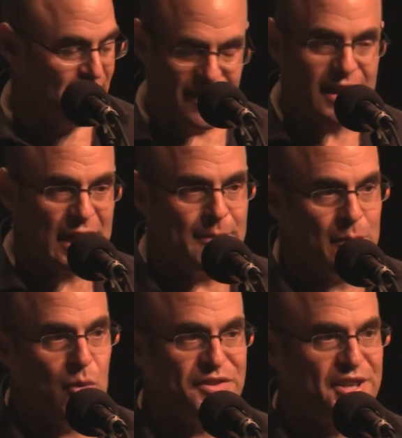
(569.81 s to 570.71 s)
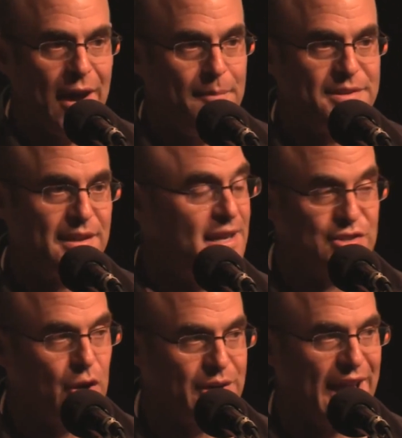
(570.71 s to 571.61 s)
They come in with tubs. It's
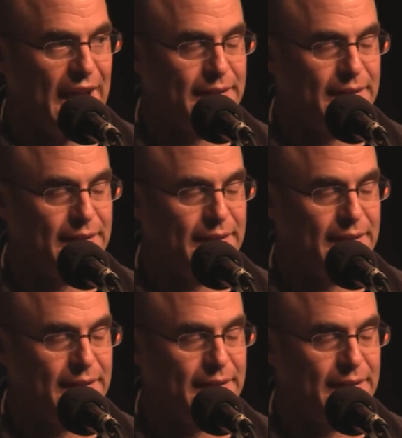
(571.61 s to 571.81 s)
okay.